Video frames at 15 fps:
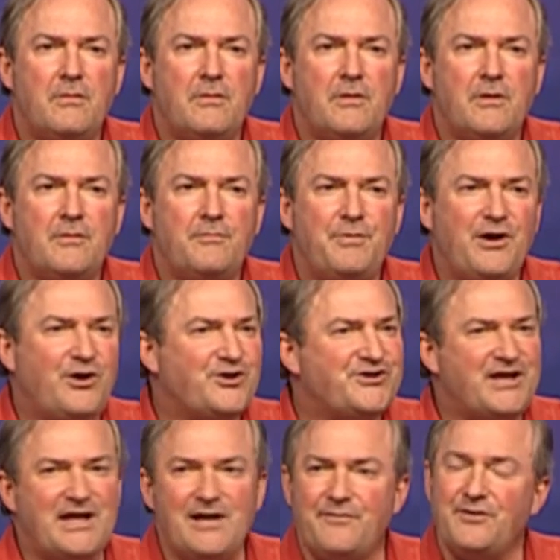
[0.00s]
because they
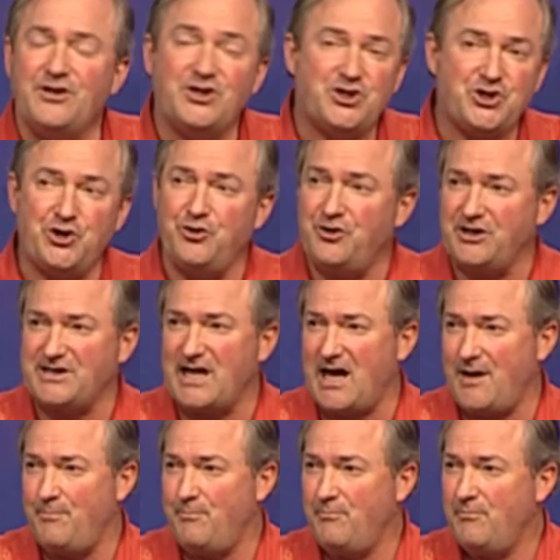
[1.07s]
never discerned the time.
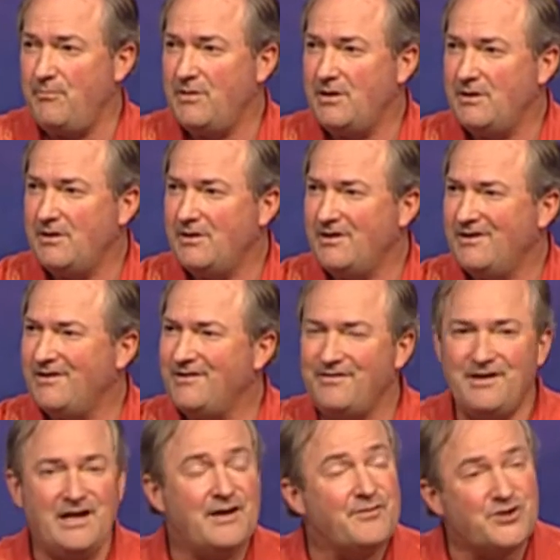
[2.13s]
They
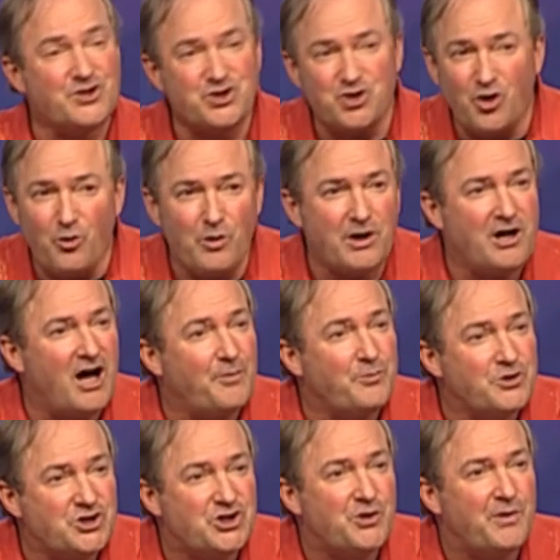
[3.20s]
never saw what God was
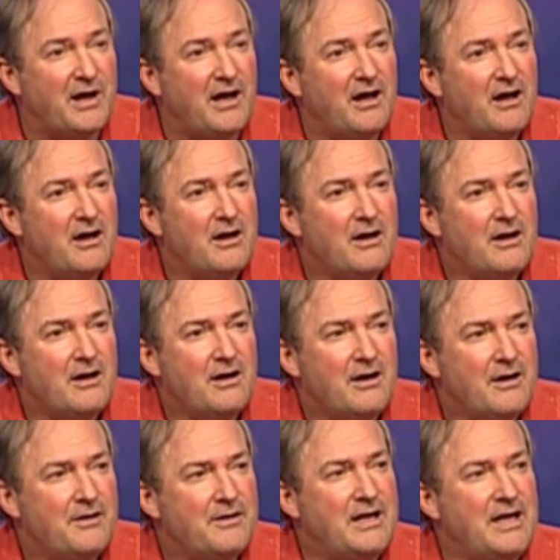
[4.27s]
doing. They
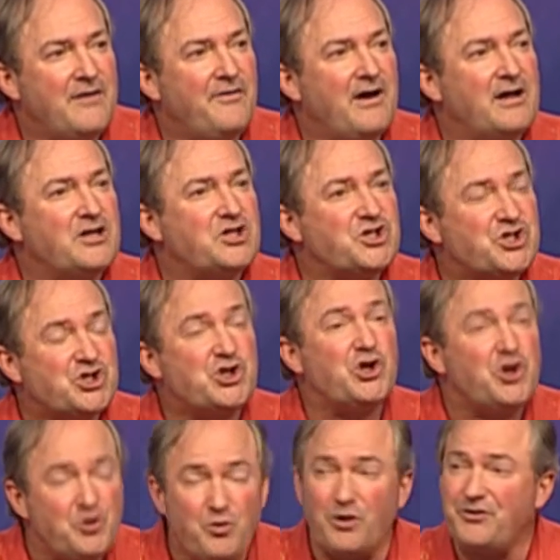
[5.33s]
never understood
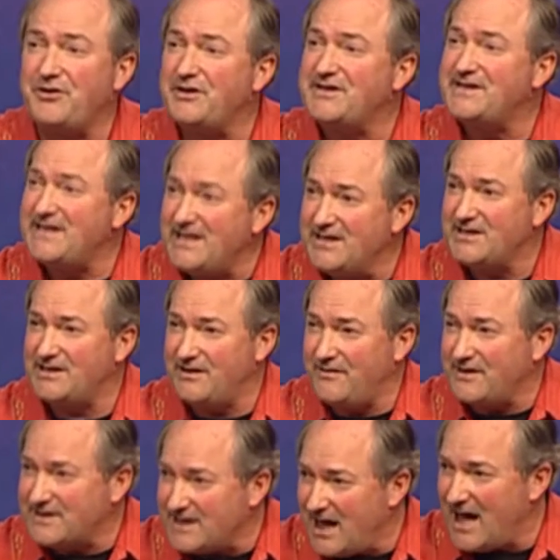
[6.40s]
what the season and the
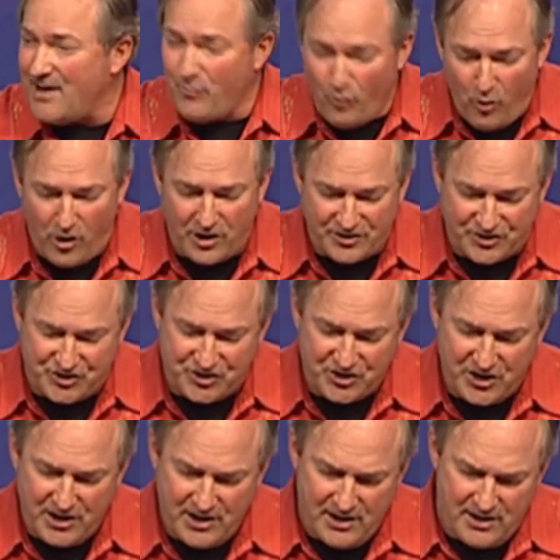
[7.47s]
time was.
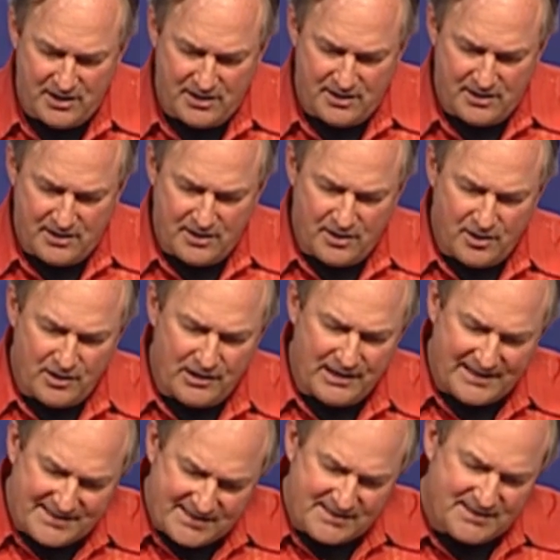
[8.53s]

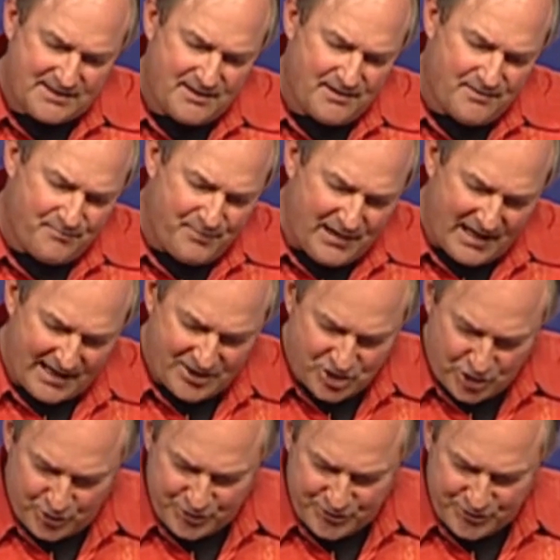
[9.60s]
Let's be like Joseph.